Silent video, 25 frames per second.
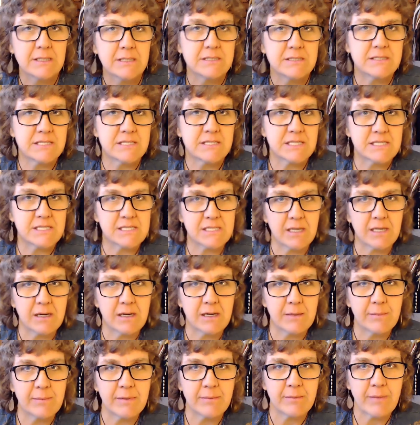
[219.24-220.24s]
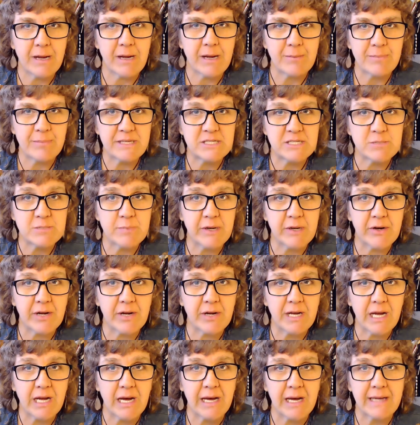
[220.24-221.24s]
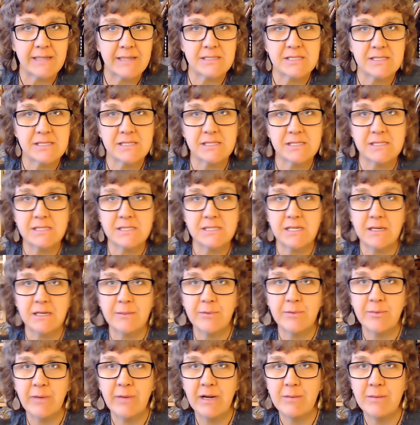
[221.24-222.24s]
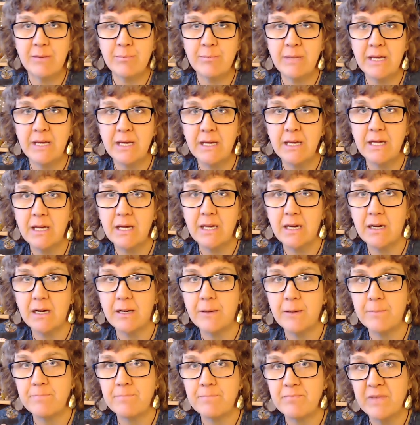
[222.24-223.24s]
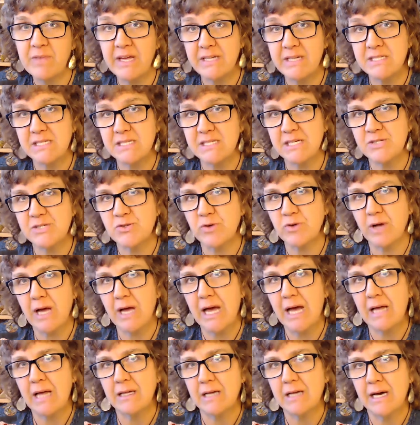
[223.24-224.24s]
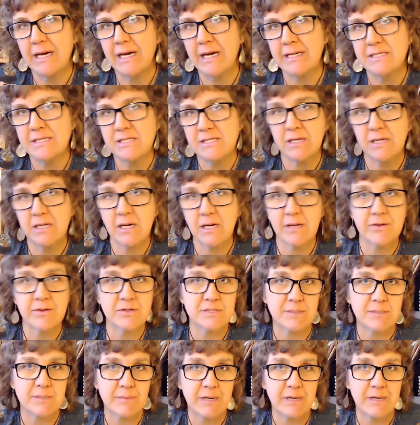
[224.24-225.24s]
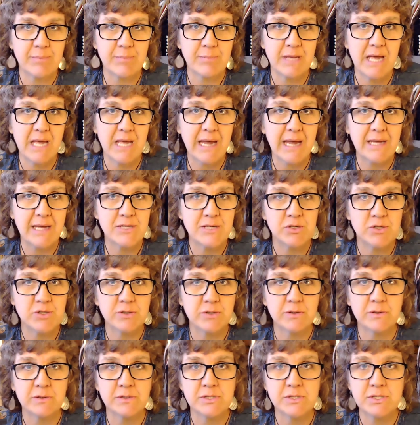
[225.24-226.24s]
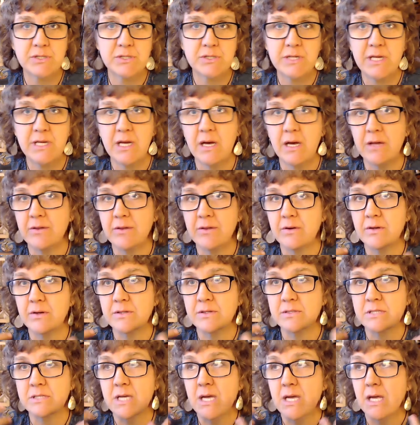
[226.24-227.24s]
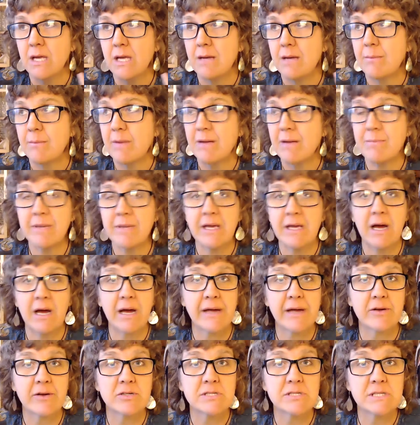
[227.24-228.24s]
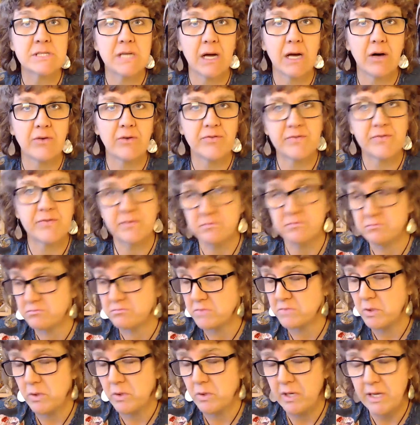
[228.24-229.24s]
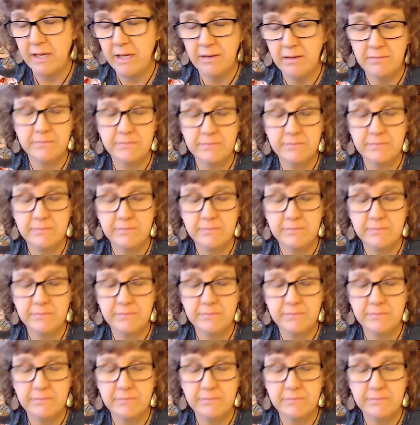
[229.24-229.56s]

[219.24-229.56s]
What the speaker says: To some, it might be spirit guides. To some, it might be ancestral allies. To others, it might be angels. To the others, it might be higher self. Okay.